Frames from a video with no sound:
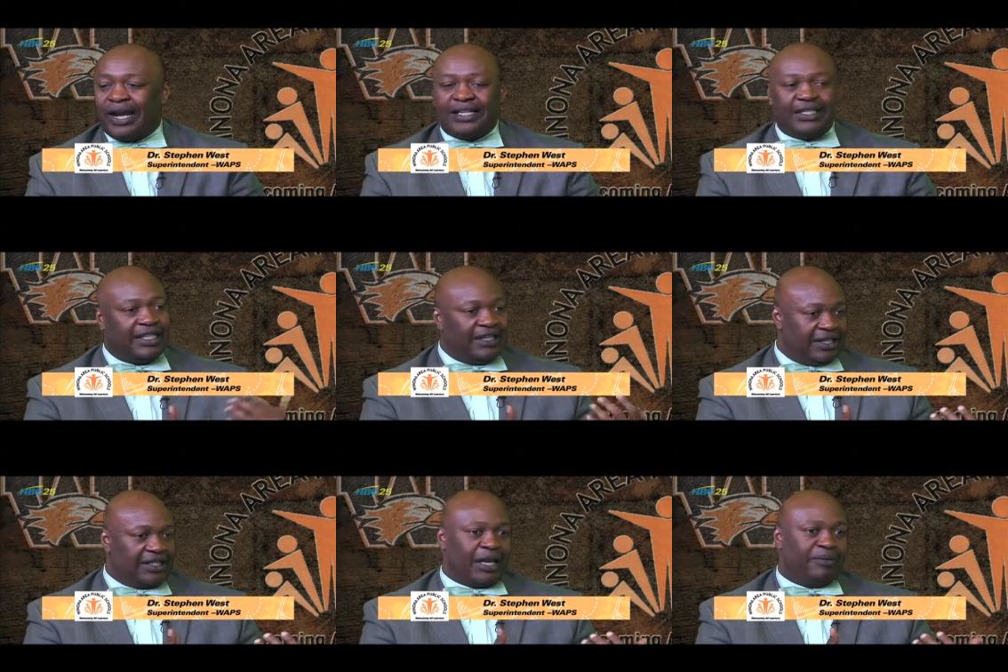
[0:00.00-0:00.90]
I see
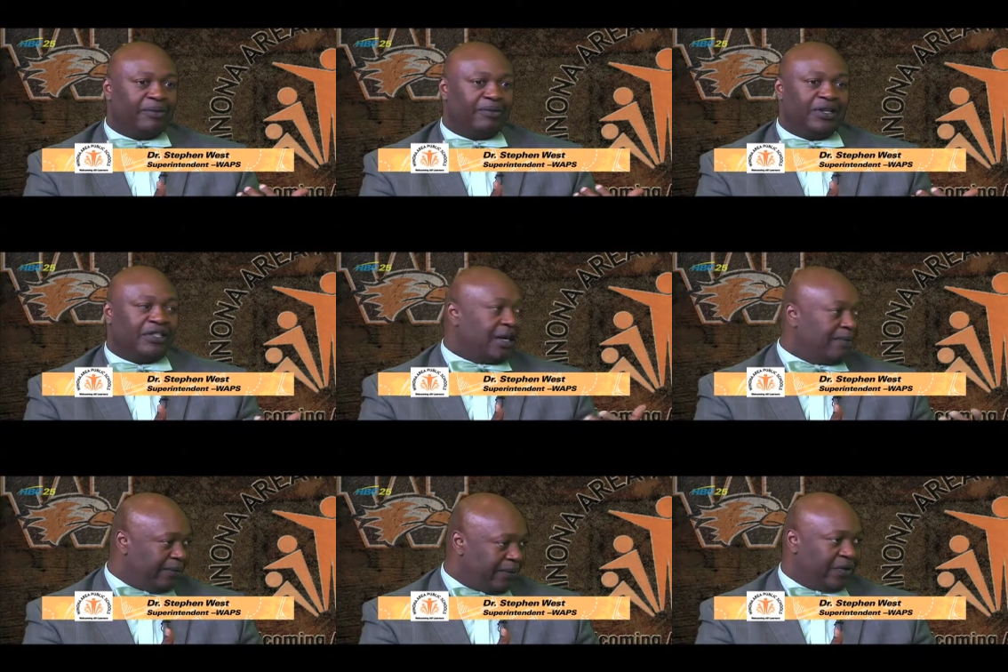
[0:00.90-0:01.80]
this type of these type
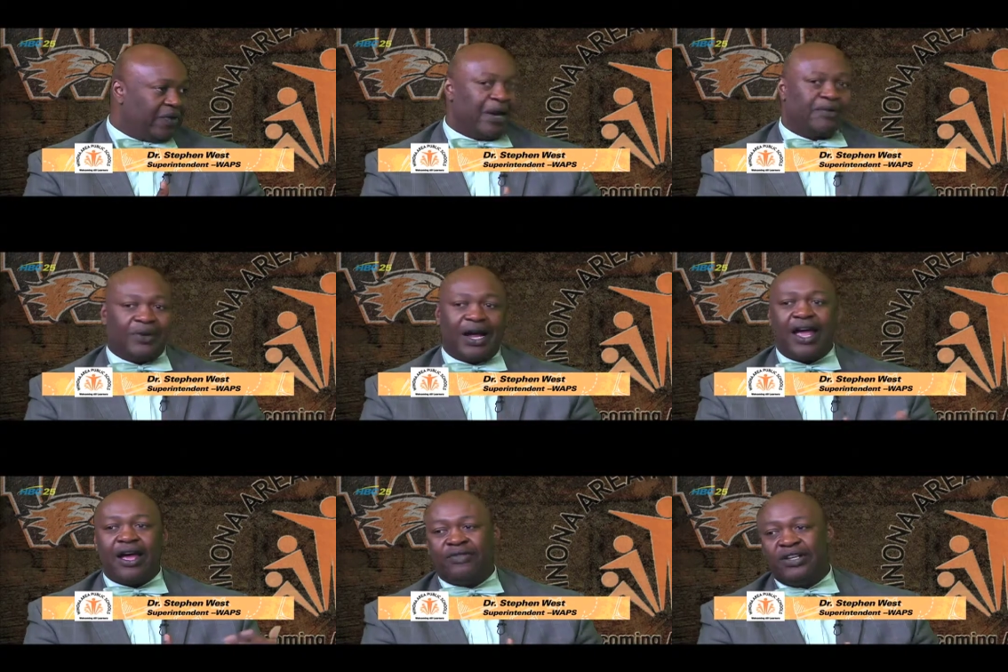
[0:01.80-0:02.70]
of programs when I
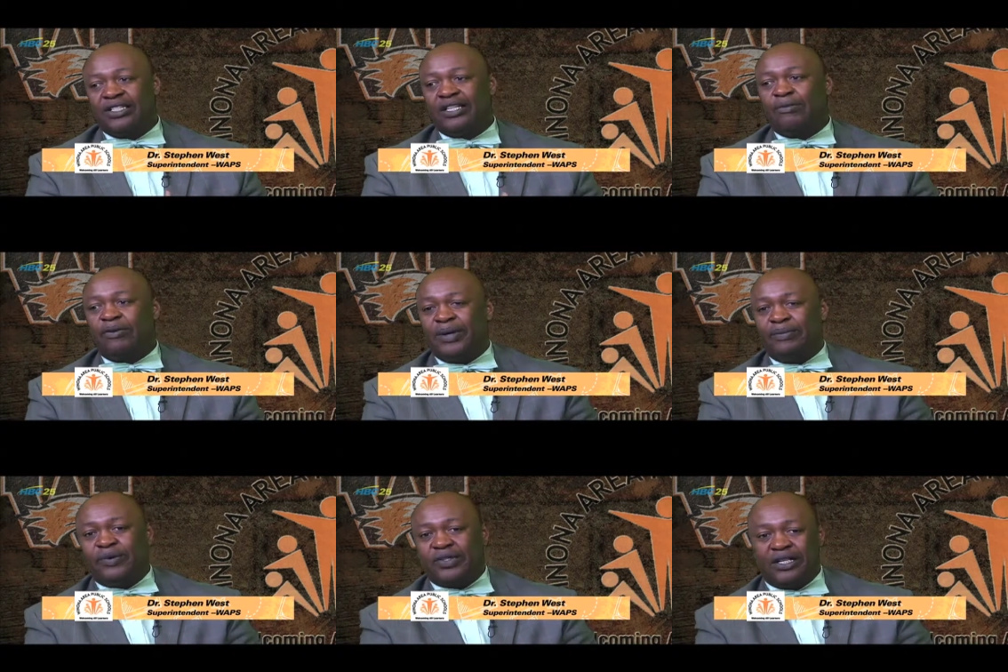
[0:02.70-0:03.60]
have these type of
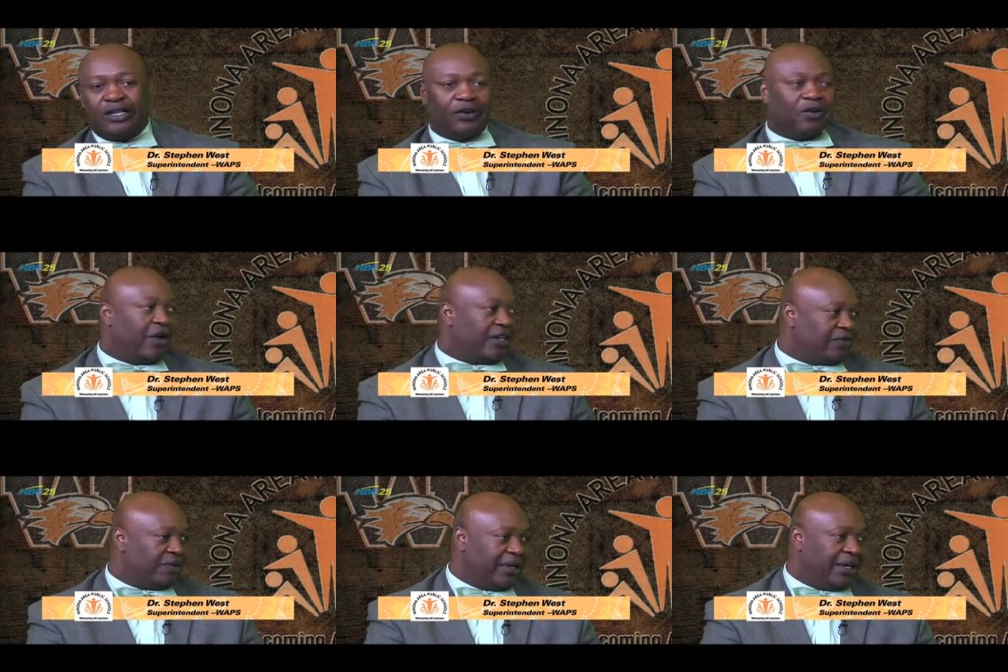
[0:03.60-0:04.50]
people sit here across
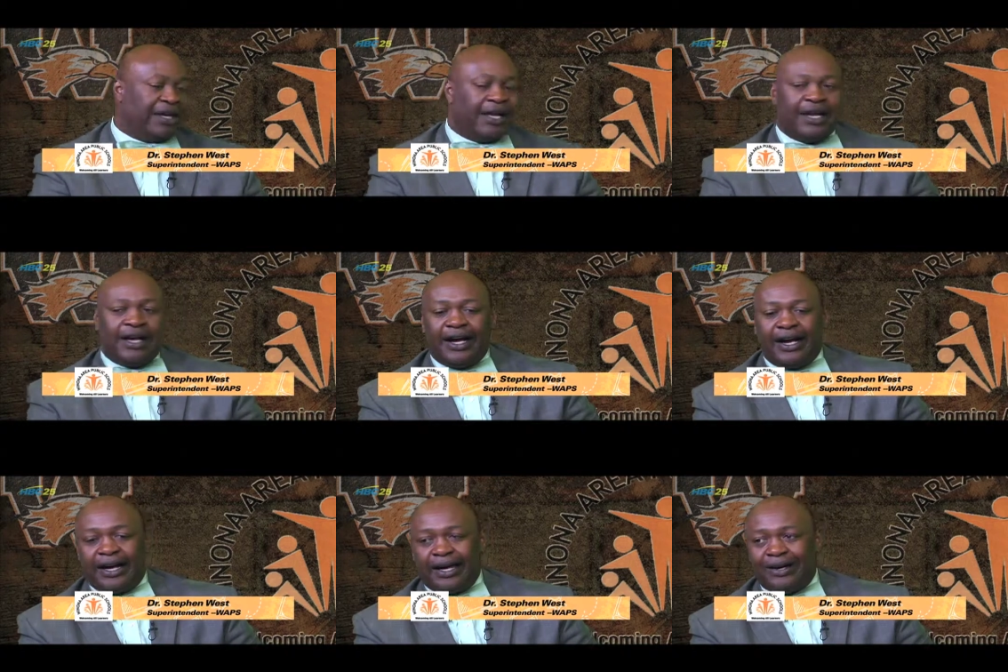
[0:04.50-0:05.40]
from me
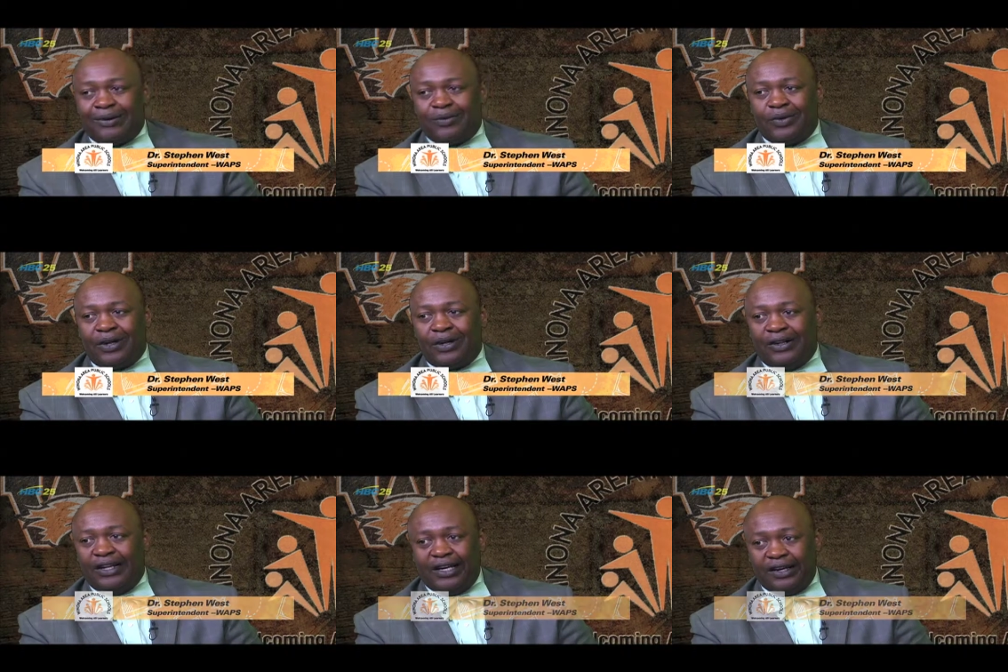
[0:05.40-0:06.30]
uh,
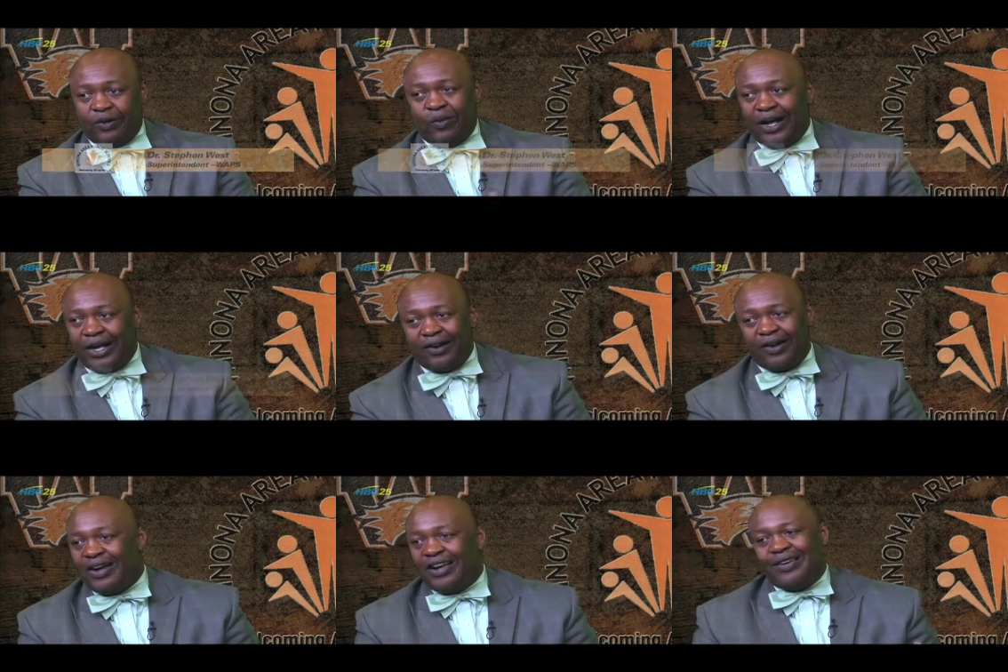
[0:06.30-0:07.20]
leading the way here
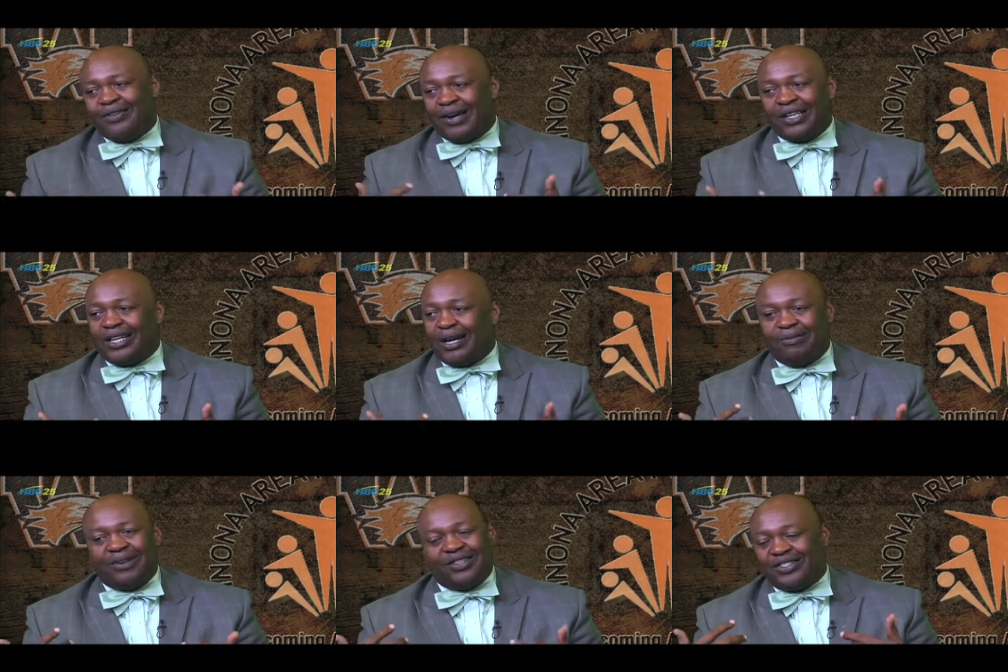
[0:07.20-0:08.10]
my job
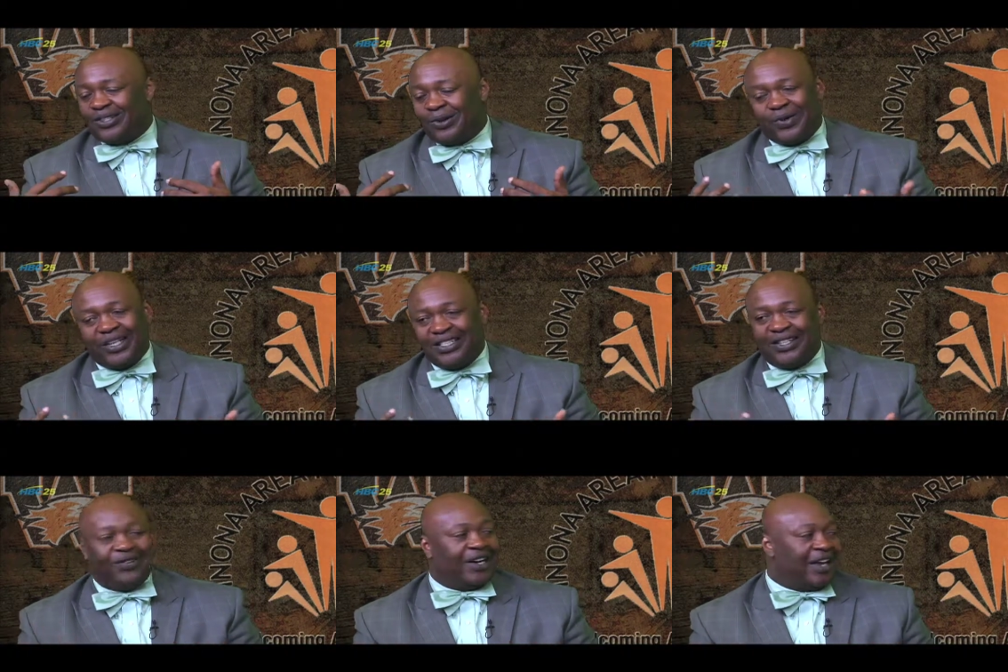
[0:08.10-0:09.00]
it's so easy
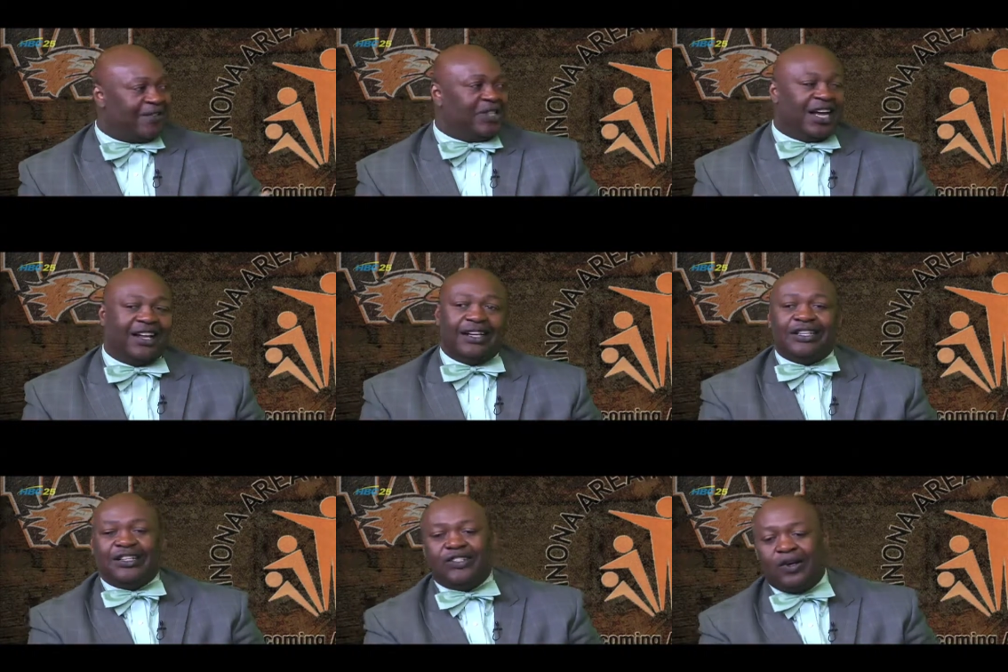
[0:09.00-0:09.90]
when I have talent
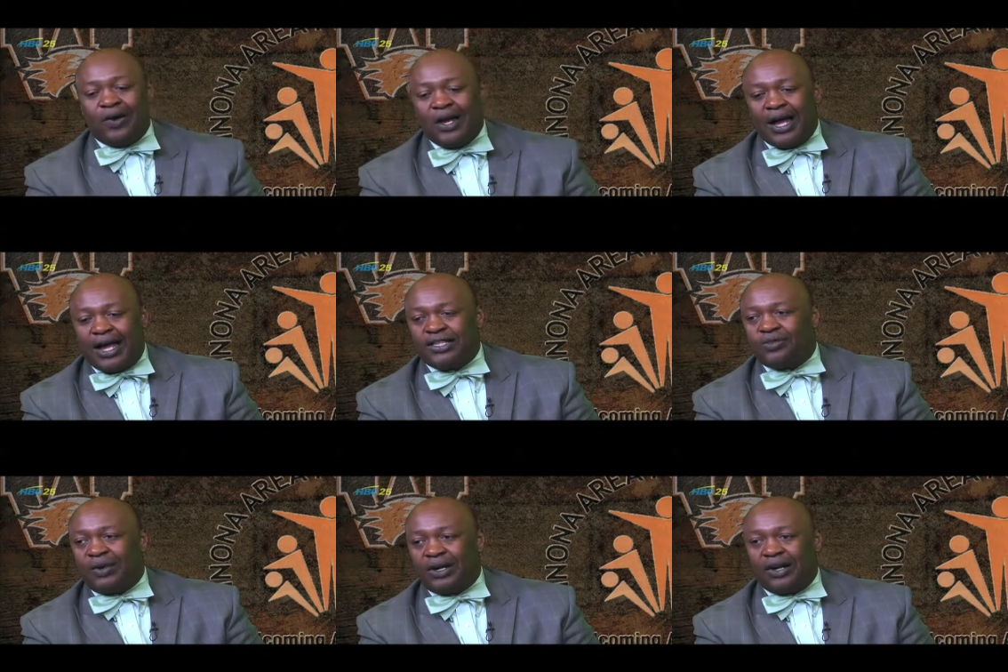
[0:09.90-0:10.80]
and so I just
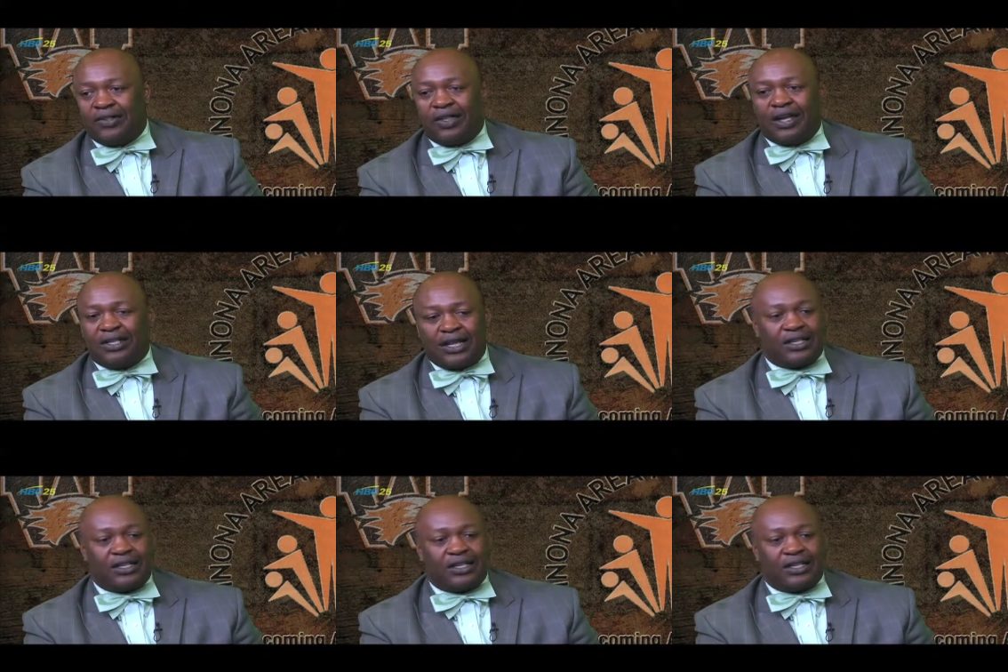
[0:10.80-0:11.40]
wanted to thank uh,